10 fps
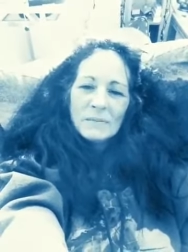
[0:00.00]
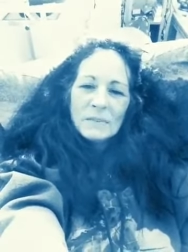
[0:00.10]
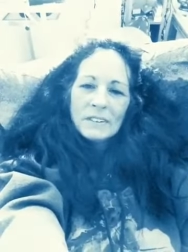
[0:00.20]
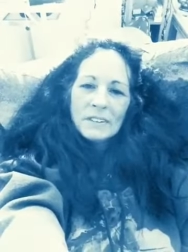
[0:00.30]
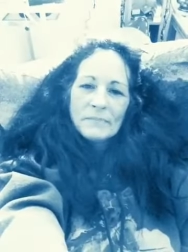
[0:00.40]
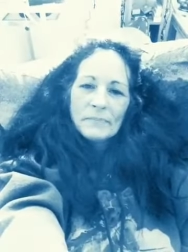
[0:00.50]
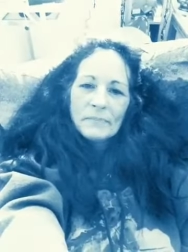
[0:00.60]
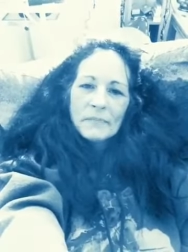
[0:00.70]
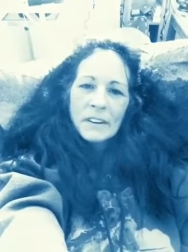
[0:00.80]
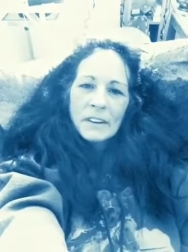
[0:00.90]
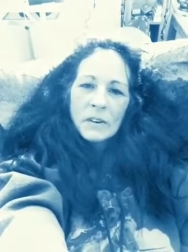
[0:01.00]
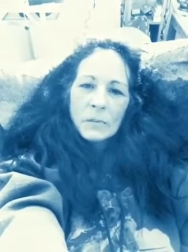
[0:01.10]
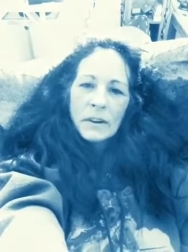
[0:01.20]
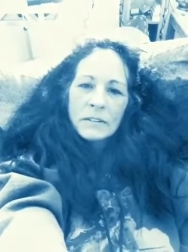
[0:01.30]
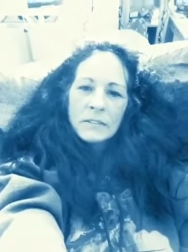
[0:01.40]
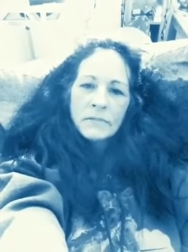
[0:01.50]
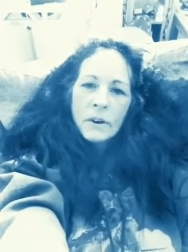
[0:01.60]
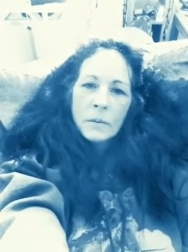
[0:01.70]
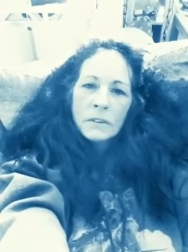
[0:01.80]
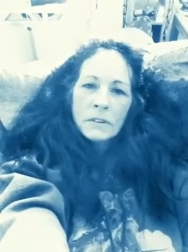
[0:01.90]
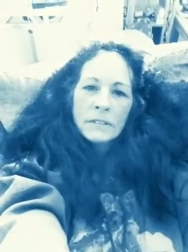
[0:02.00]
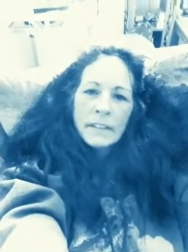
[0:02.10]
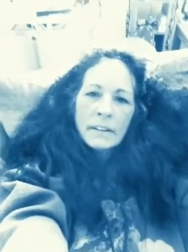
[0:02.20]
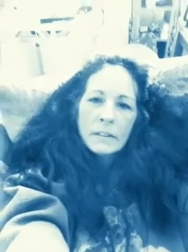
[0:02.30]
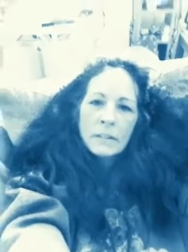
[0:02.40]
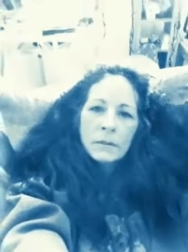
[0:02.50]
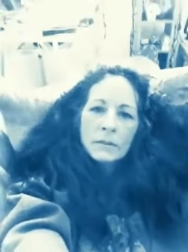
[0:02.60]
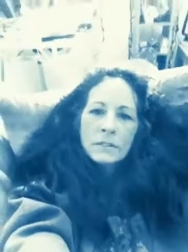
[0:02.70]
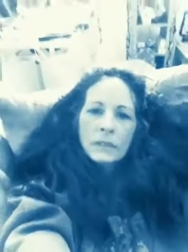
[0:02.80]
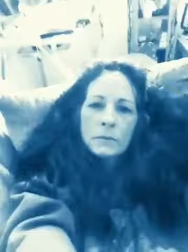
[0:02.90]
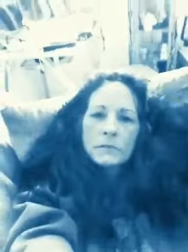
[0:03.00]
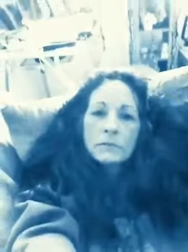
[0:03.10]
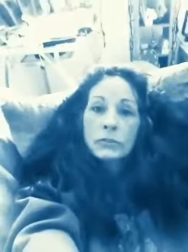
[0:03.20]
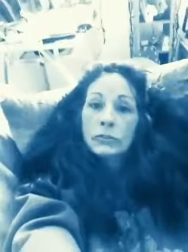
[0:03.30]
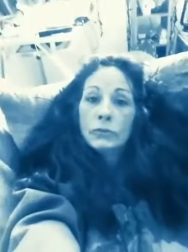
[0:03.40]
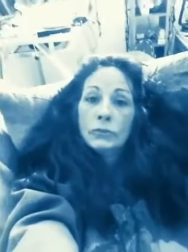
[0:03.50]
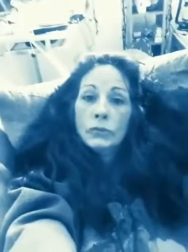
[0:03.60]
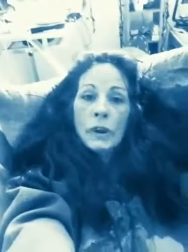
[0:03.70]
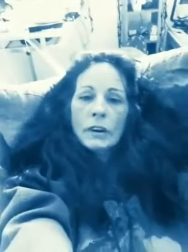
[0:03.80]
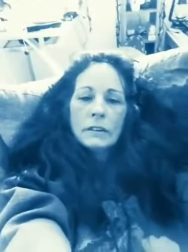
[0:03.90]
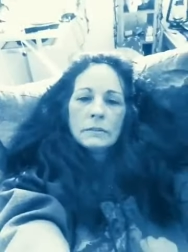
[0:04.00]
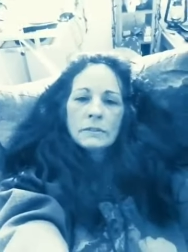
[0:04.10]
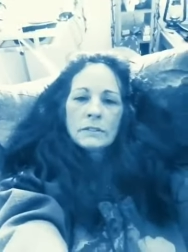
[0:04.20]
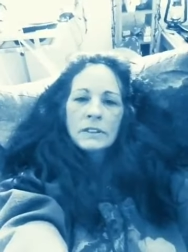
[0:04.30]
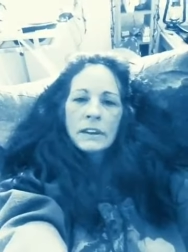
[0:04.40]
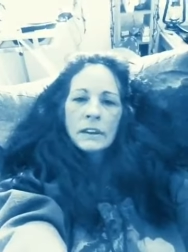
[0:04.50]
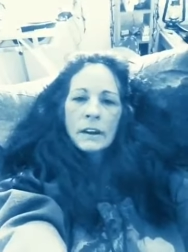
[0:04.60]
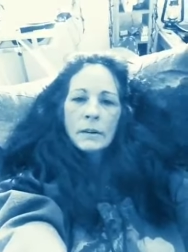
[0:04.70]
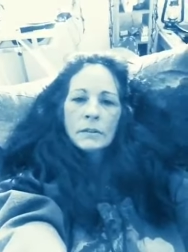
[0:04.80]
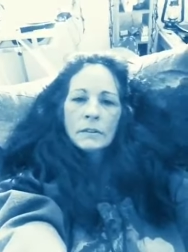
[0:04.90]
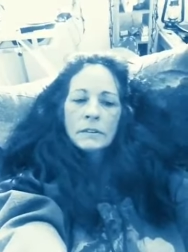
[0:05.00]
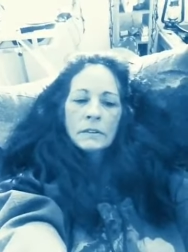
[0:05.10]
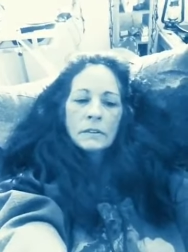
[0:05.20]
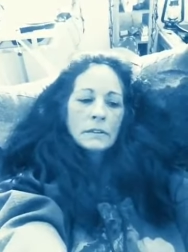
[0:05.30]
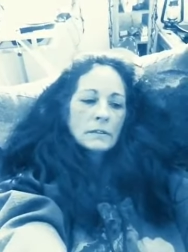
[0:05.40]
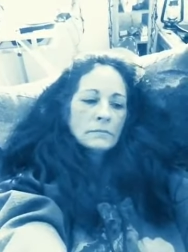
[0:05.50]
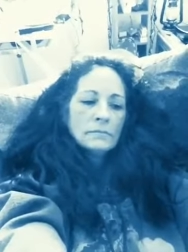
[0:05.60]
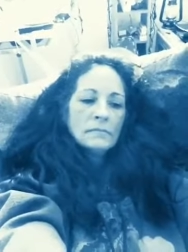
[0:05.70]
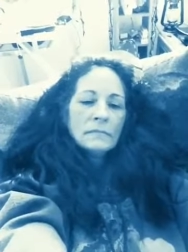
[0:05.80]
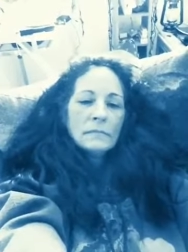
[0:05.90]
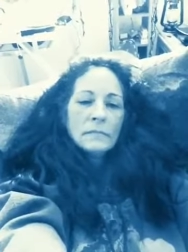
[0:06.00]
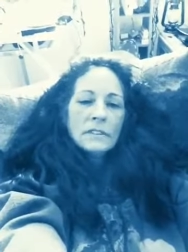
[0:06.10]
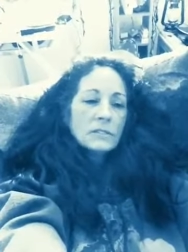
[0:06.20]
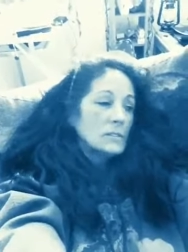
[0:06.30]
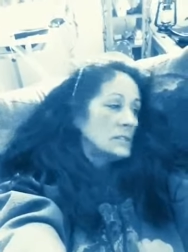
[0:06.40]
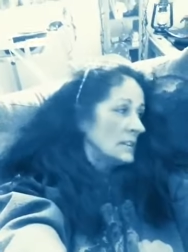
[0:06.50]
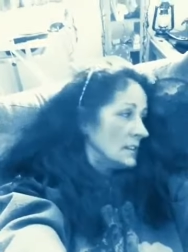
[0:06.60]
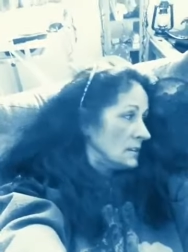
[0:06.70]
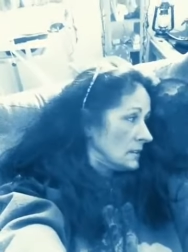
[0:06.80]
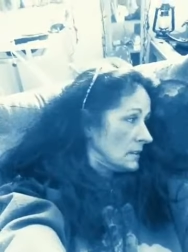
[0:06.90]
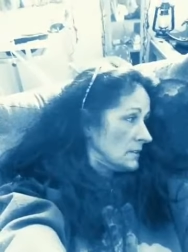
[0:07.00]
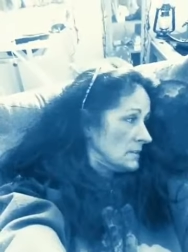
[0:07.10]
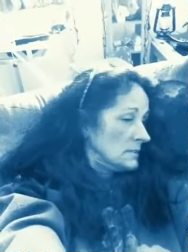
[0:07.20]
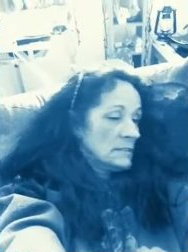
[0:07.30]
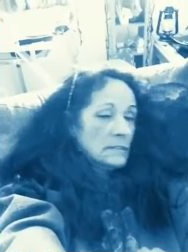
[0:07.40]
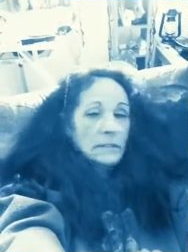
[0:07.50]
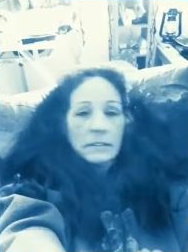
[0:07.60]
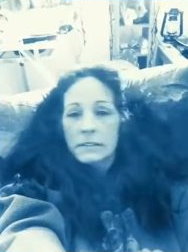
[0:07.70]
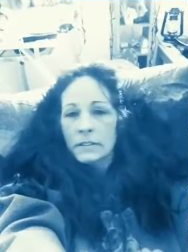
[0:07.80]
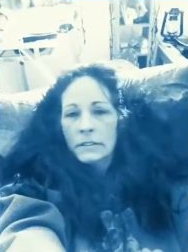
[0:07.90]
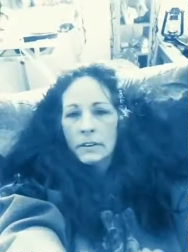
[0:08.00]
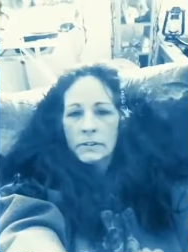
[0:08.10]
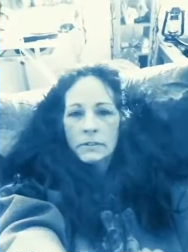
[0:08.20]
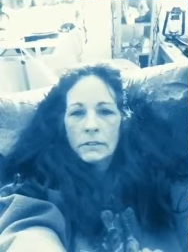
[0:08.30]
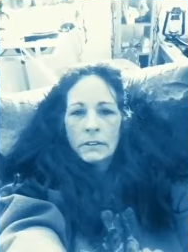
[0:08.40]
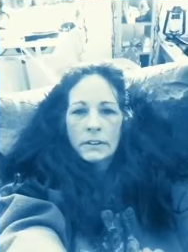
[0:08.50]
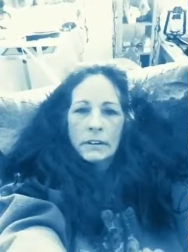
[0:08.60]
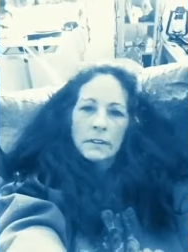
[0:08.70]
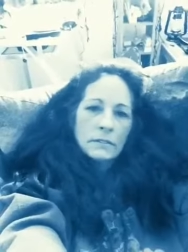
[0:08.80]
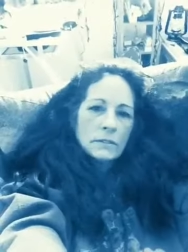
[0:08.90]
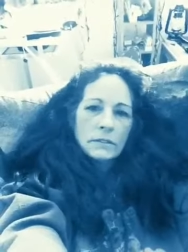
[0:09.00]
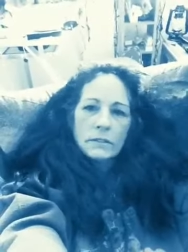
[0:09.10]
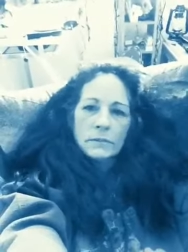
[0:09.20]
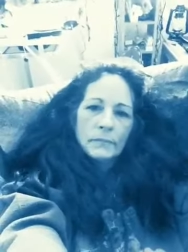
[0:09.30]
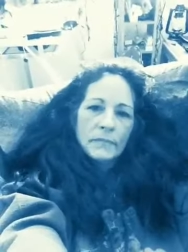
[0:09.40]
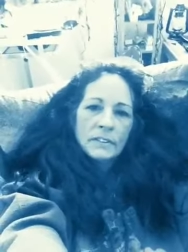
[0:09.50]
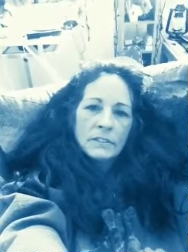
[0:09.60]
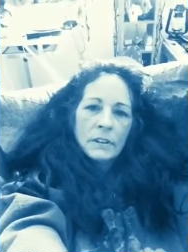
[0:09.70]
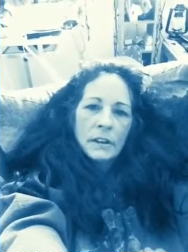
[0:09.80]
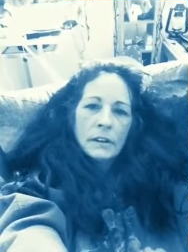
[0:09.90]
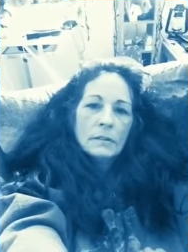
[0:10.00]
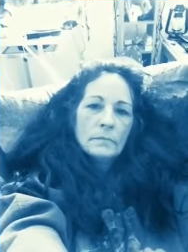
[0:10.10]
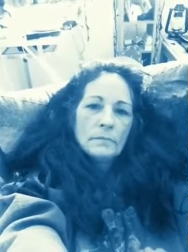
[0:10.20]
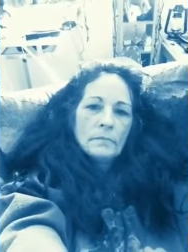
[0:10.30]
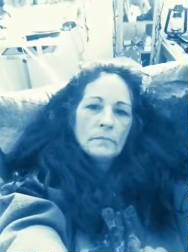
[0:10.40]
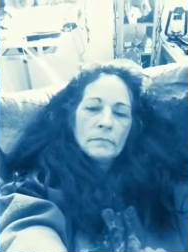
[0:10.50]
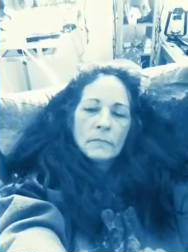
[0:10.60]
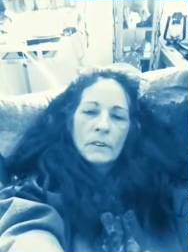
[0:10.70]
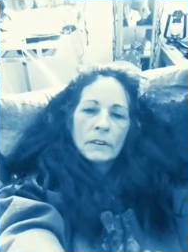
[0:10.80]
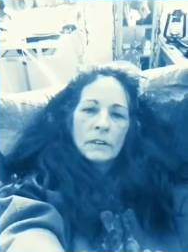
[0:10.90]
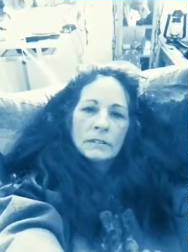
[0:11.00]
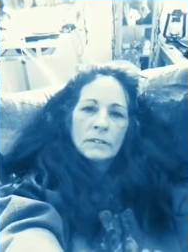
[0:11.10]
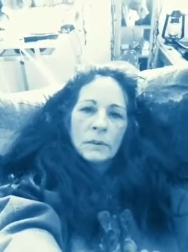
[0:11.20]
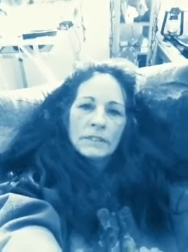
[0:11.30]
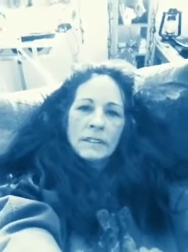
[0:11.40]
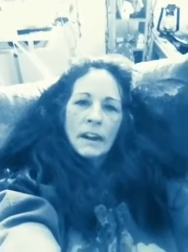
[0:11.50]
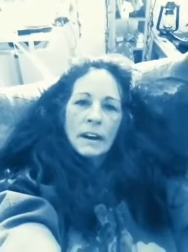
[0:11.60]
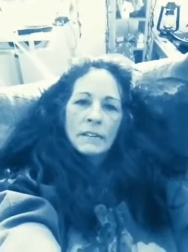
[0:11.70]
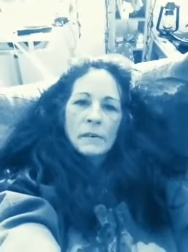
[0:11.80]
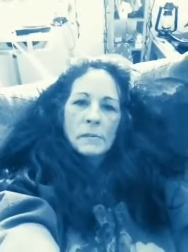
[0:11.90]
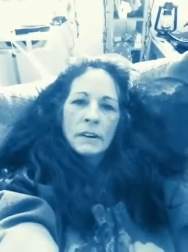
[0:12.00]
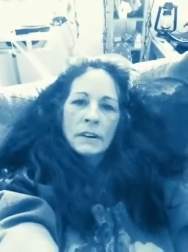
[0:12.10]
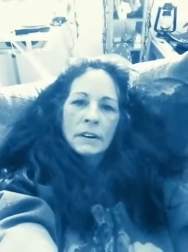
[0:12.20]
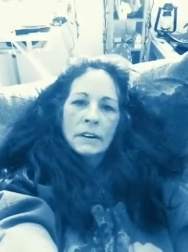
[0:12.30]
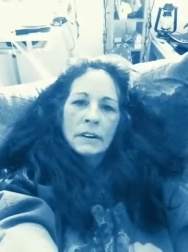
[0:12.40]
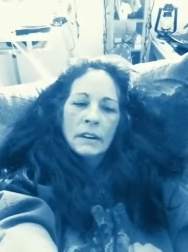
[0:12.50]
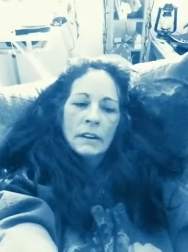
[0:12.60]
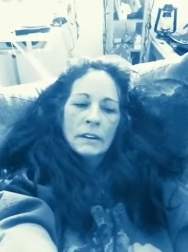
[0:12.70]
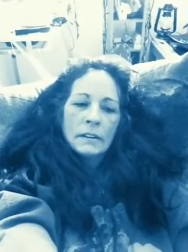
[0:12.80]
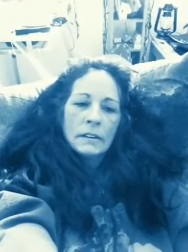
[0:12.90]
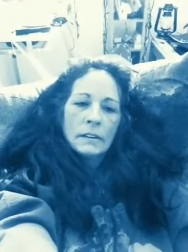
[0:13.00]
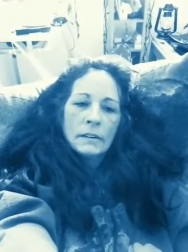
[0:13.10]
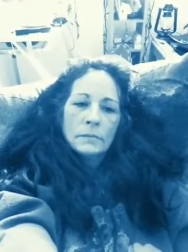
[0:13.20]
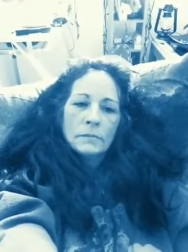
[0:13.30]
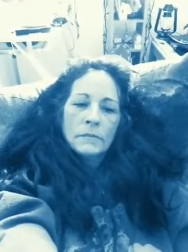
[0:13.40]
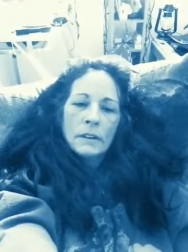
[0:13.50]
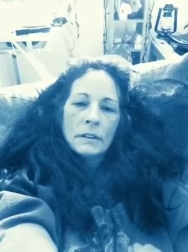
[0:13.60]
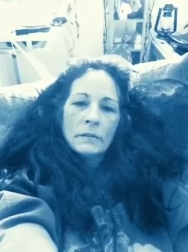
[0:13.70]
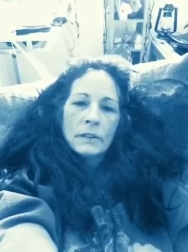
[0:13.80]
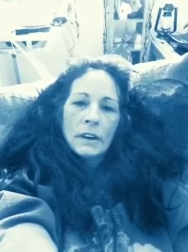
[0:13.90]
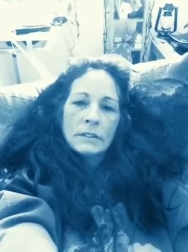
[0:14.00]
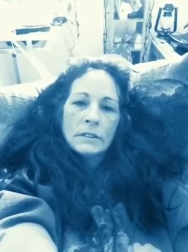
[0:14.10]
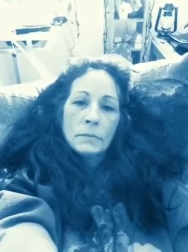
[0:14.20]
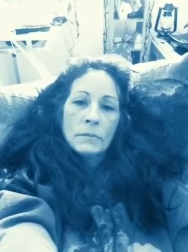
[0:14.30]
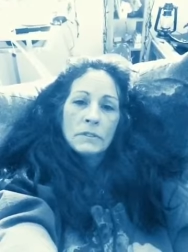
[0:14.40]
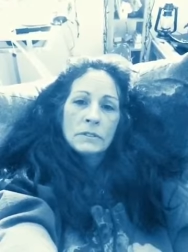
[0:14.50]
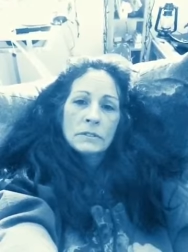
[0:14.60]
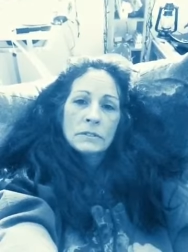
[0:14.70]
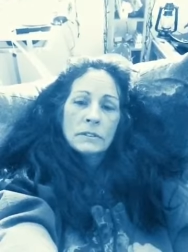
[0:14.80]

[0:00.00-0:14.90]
but I gotta go back to the farm a little later, which I will do. I'm just hanging out with the dog. Mr. Tanner! He's in the kitchen laying down, so he's tired. Well, I just want to say hi to everybody, and um, I love you guys and I miss you.